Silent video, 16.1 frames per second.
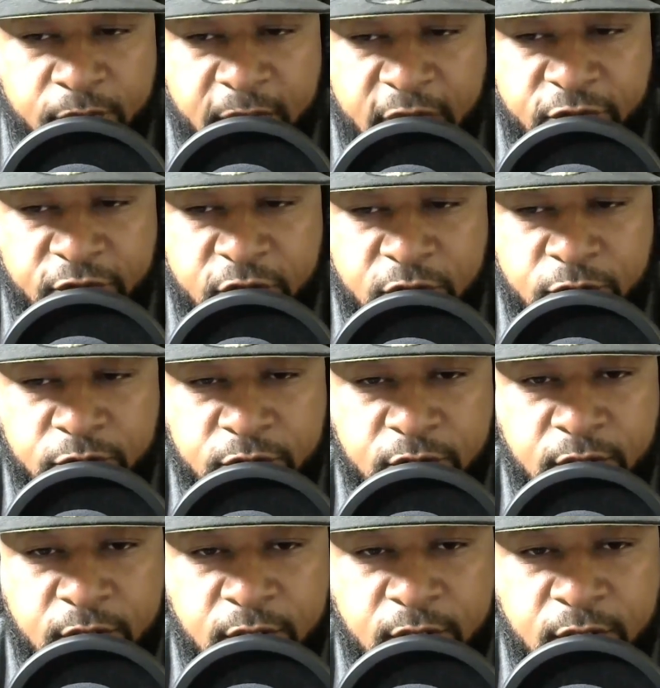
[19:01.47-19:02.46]
Matthews.
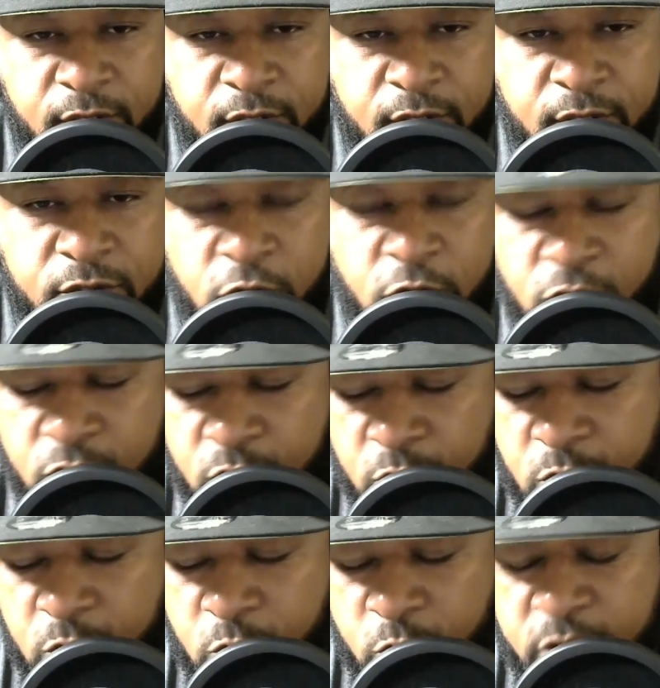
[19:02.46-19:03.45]
So
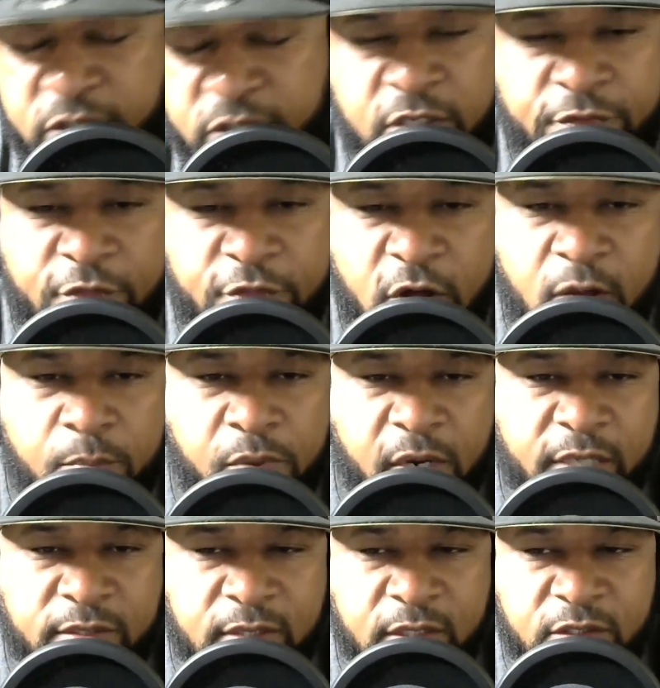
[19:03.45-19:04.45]
what's the thought
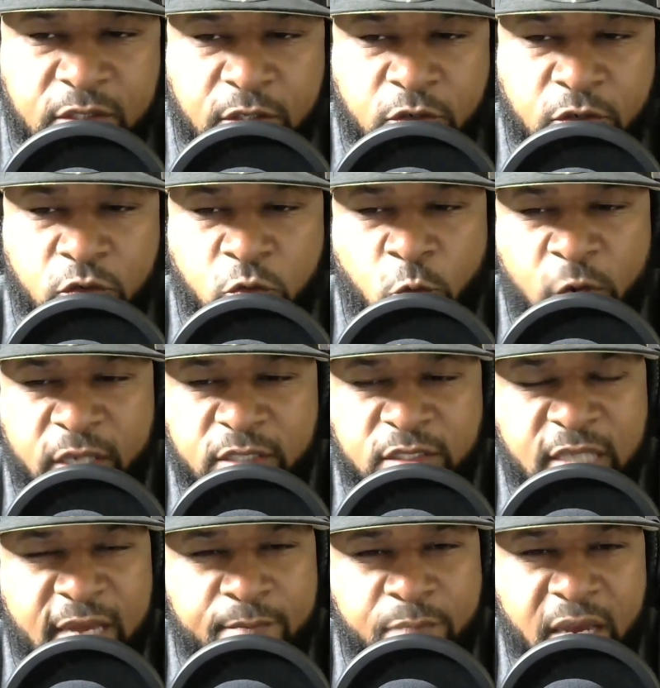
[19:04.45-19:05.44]
process here? Who wins
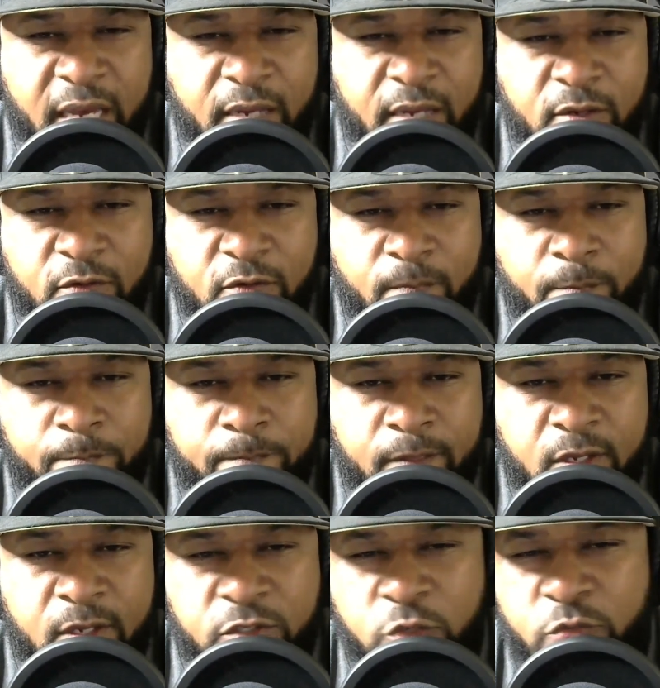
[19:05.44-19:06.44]
that battle?
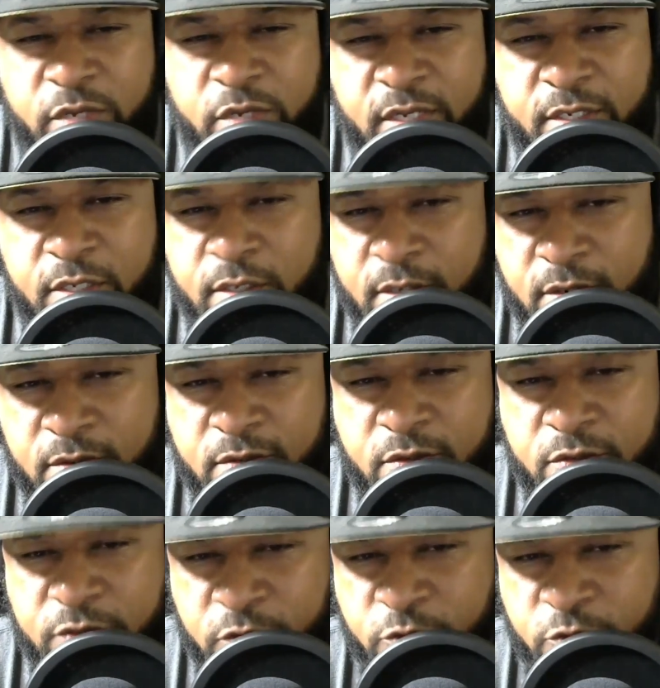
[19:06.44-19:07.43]
Do we, you know,
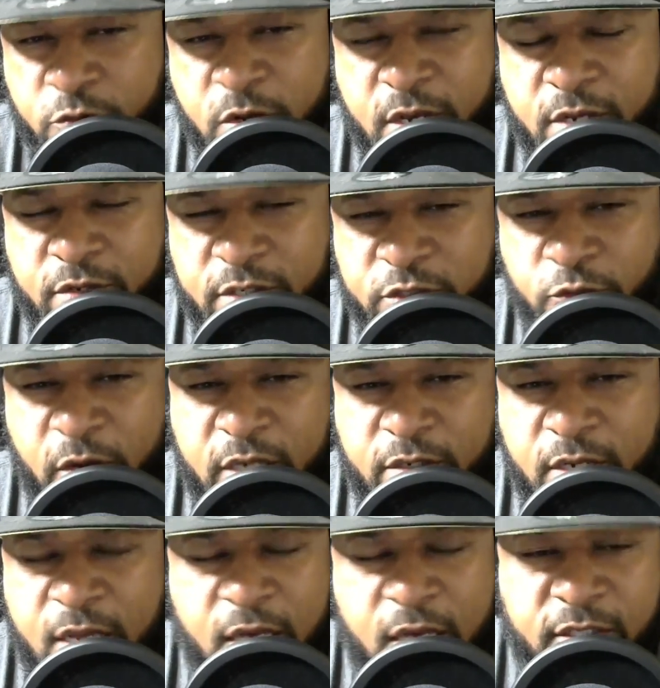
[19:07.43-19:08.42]
do this right?
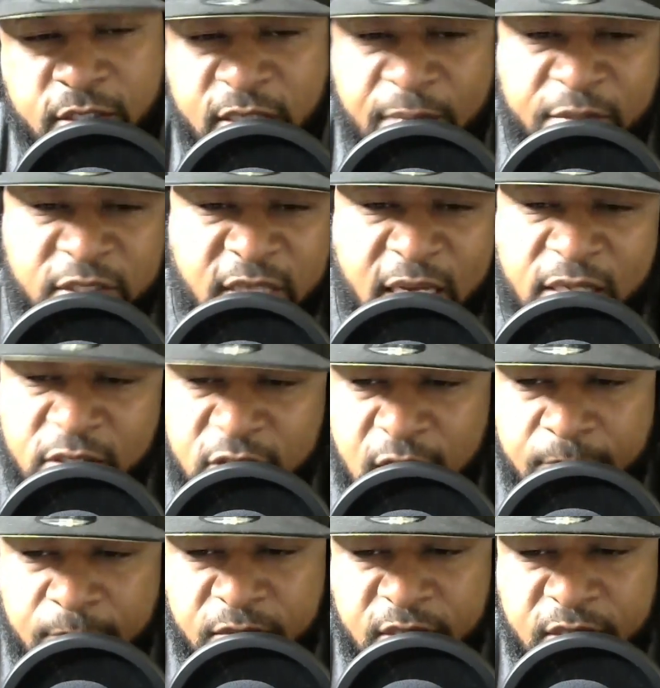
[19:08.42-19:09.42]
Because I'm going to tell you
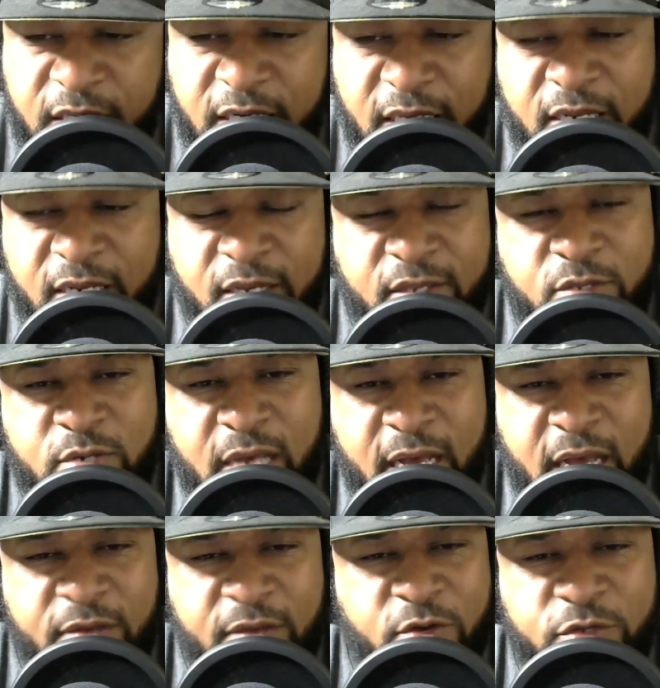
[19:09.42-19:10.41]
something. Did any of you
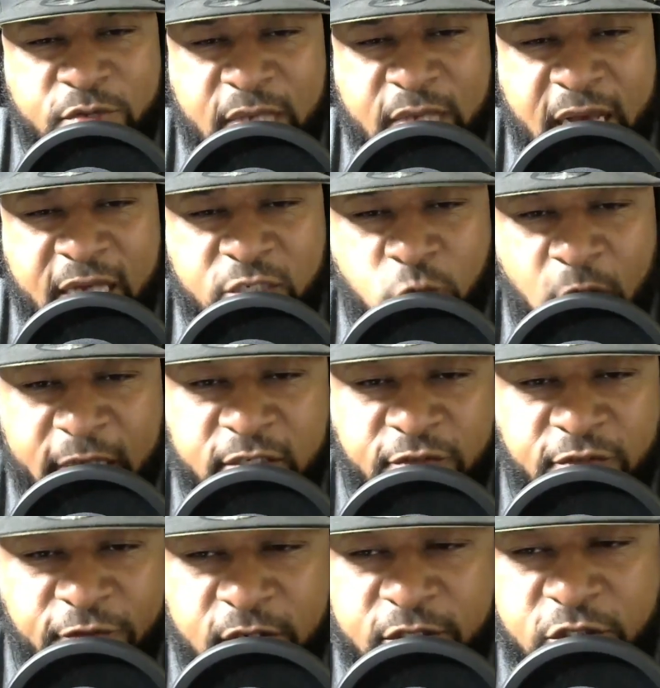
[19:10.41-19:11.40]
guys, I know you guys watch
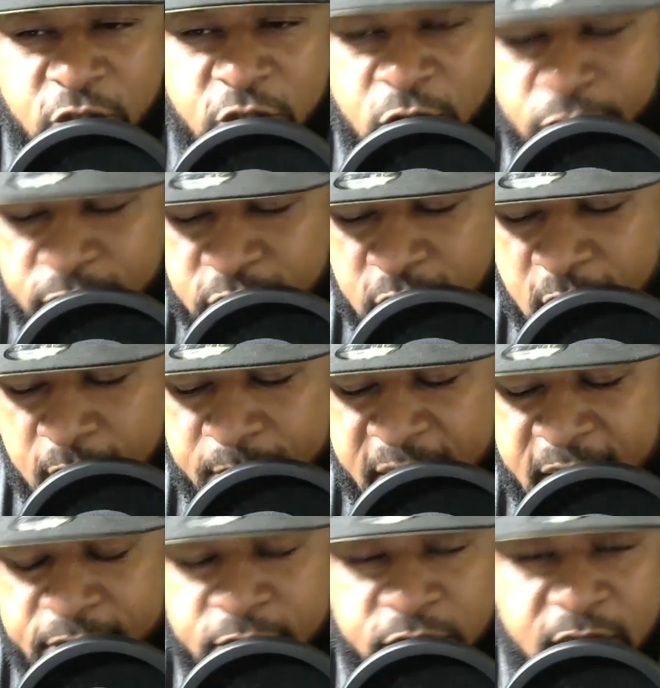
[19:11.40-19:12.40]
footage on Rishard
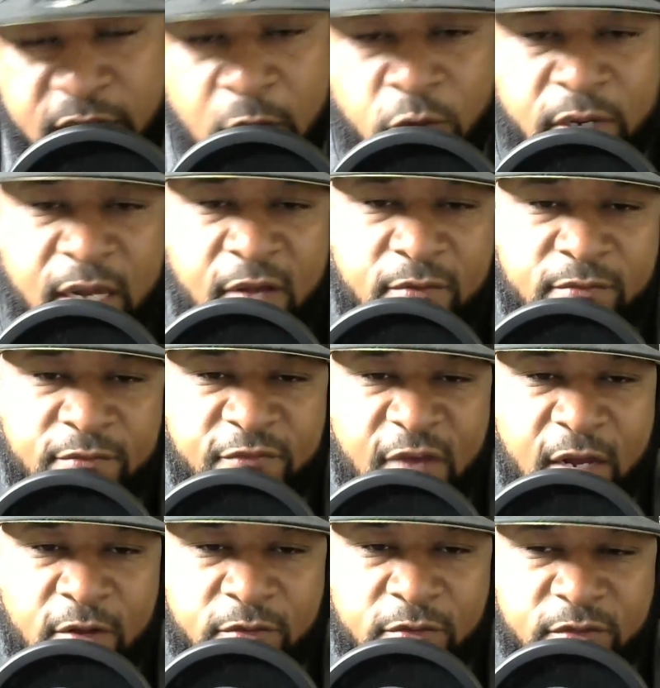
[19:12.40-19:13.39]
Matthews. I went out and
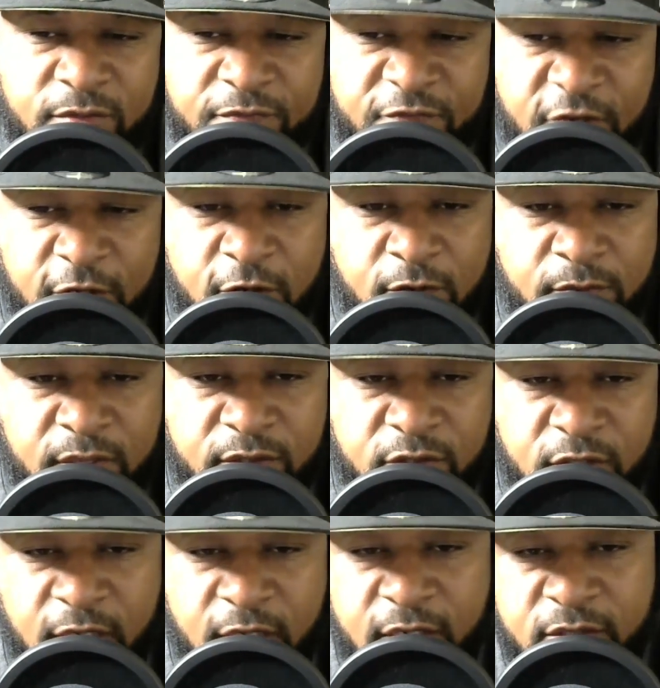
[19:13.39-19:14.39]
found some film and
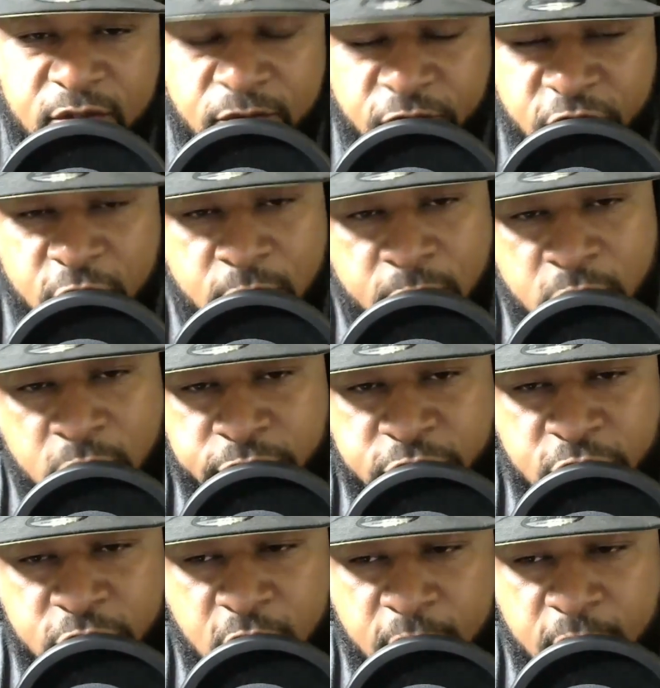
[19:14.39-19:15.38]
studied some film on
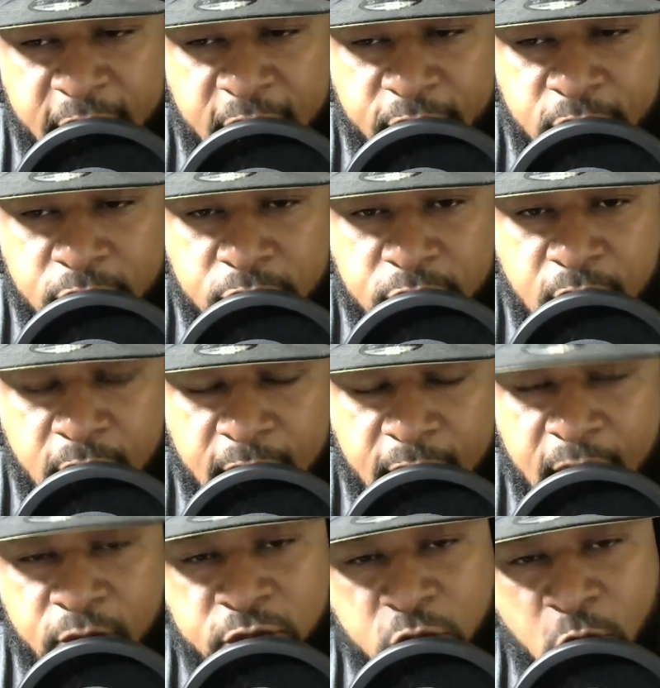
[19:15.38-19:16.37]
Rishard Matthews, and
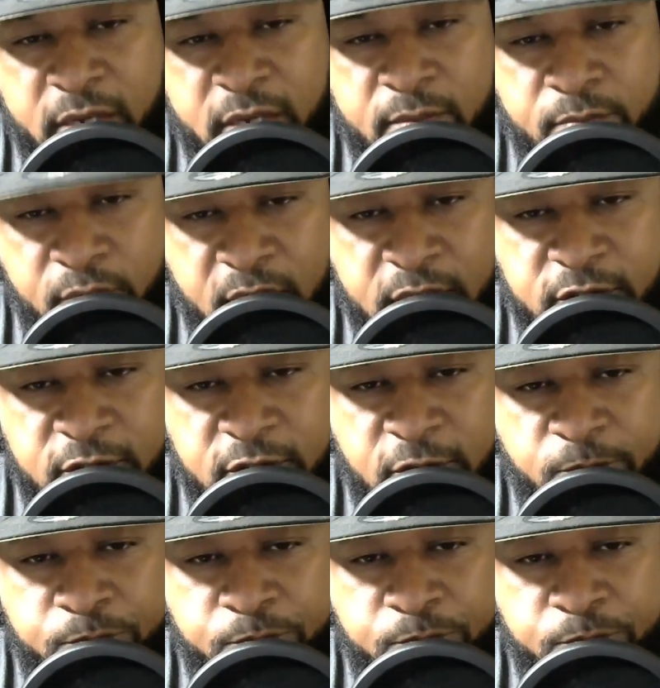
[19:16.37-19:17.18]
I was quite impressed.